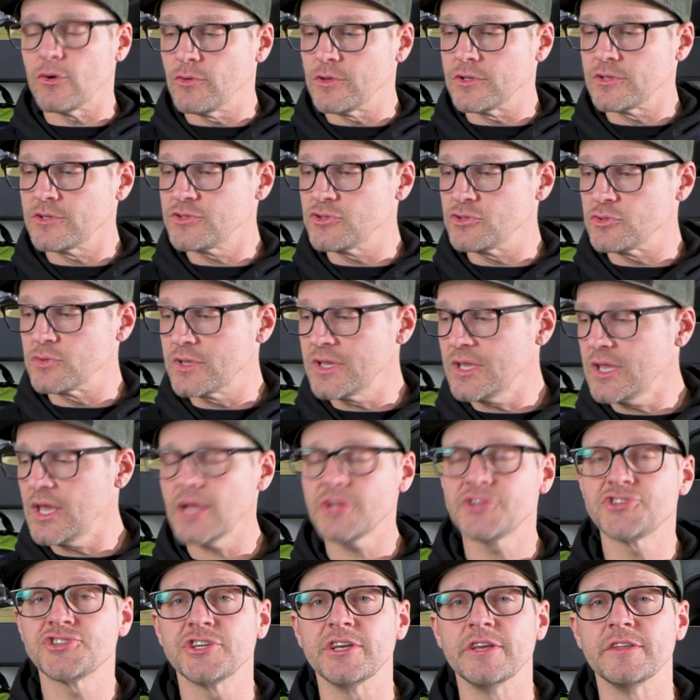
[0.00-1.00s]
going to
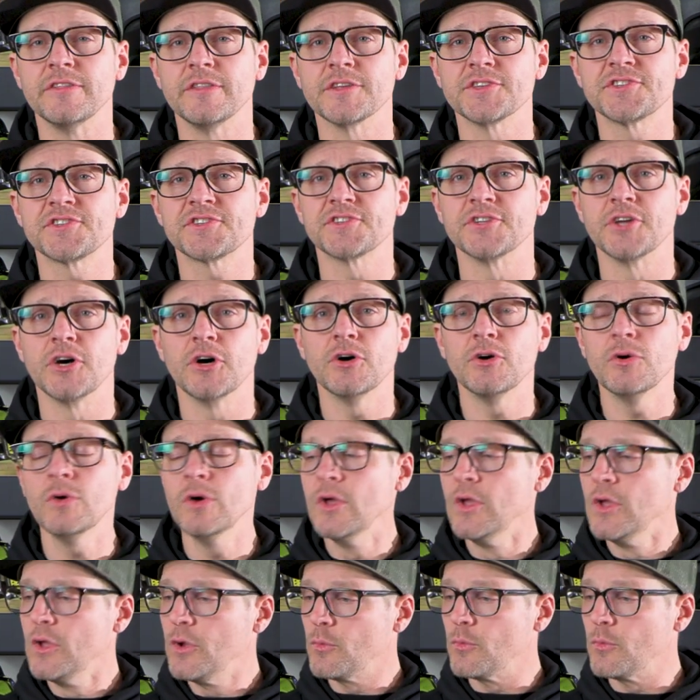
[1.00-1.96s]
catch in the snow,